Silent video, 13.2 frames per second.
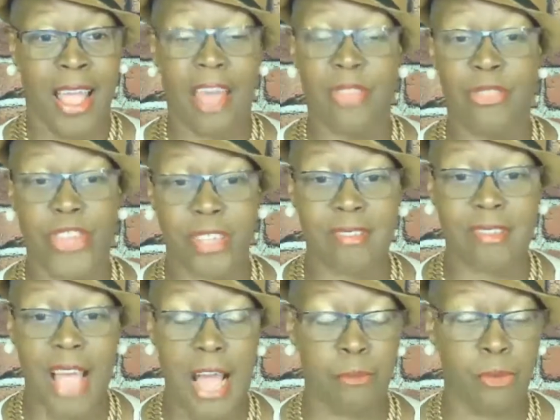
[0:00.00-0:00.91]
And this
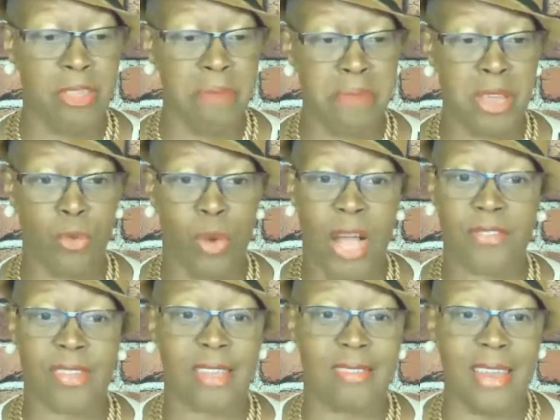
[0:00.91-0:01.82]
time when the
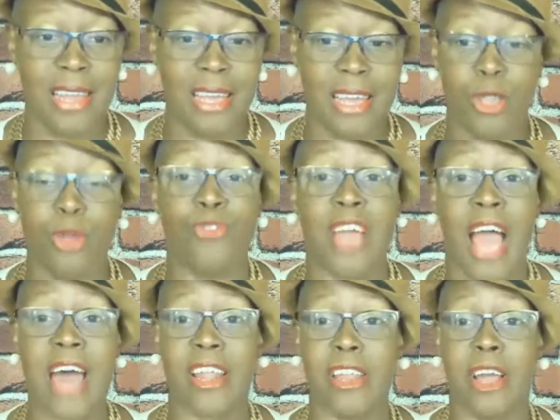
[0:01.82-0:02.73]
midwife says, "Leah, you've
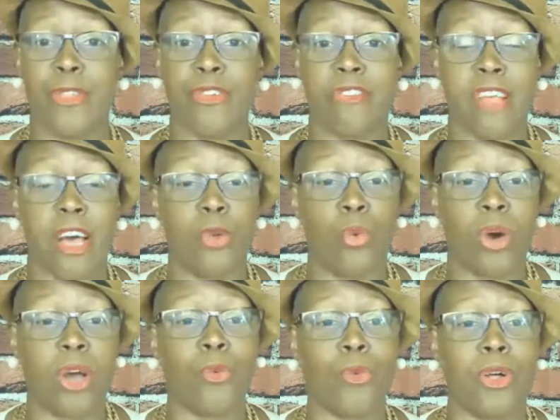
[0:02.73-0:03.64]
got another son.
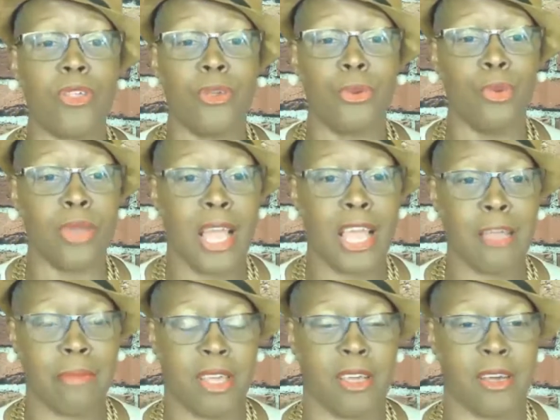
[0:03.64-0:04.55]
What will you
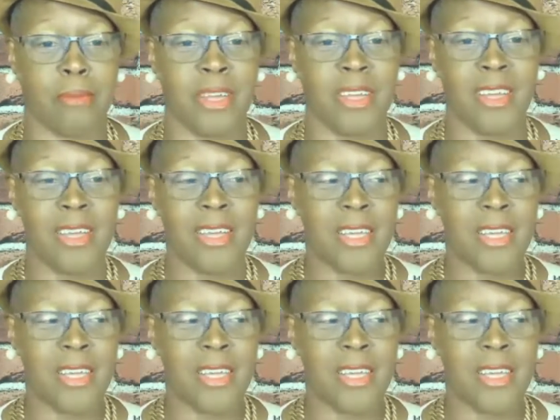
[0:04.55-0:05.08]
name him?"